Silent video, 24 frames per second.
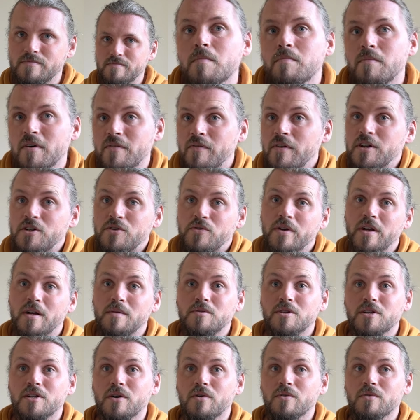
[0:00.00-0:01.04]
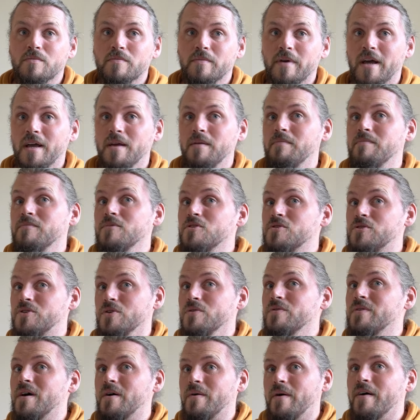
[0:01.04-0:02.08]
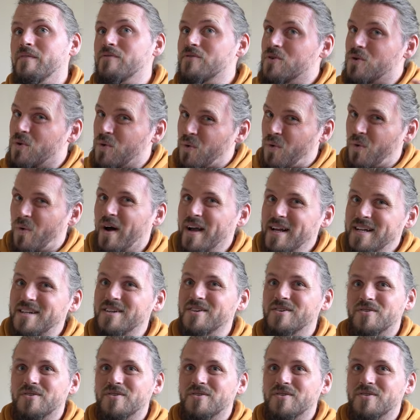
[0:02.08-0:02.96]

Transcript: By venturing up to Golden Bay, you do now have quite a